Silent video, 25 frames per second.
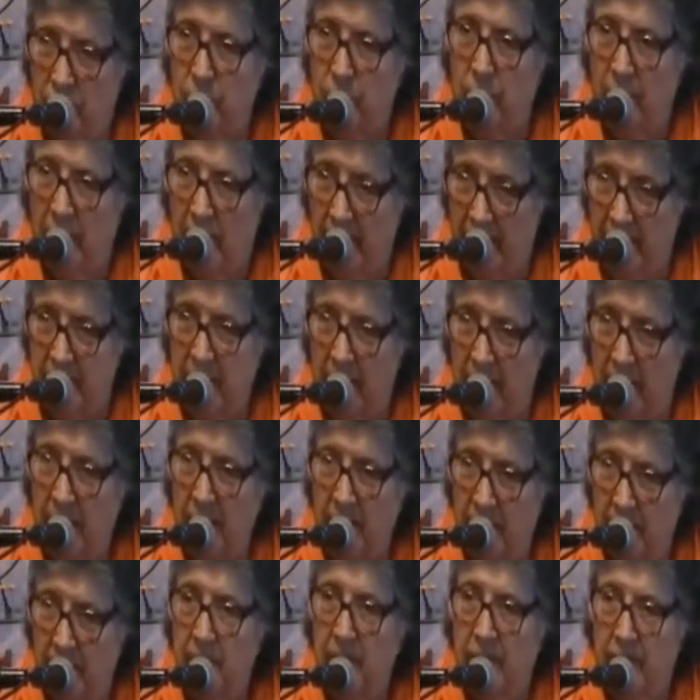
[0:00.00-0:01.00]
body
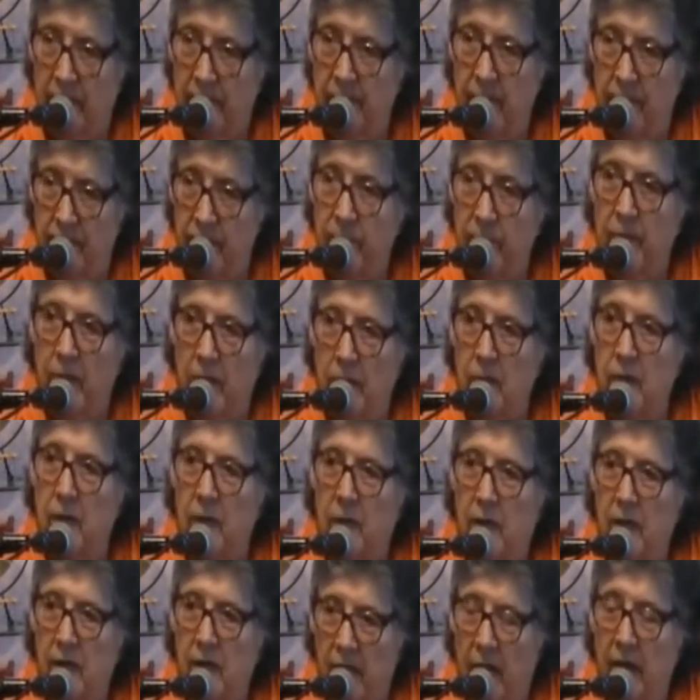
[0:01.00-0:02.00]

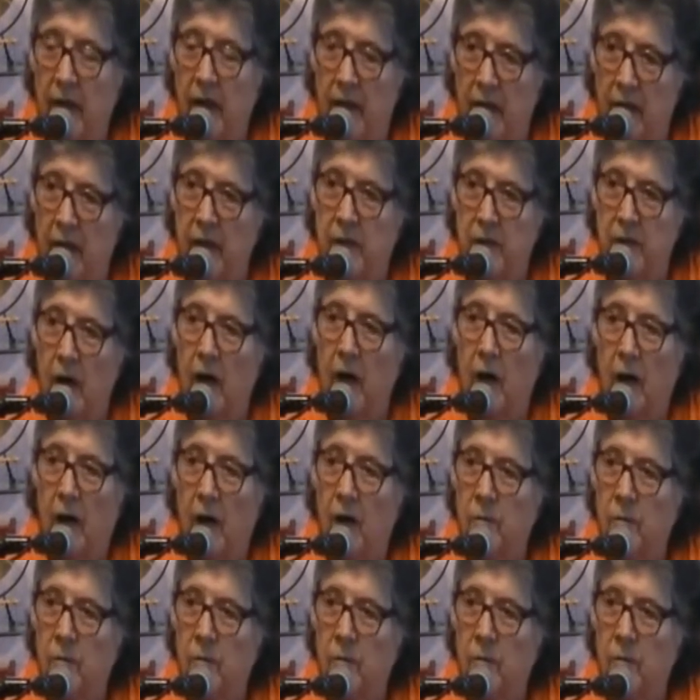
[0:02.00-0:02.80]
and our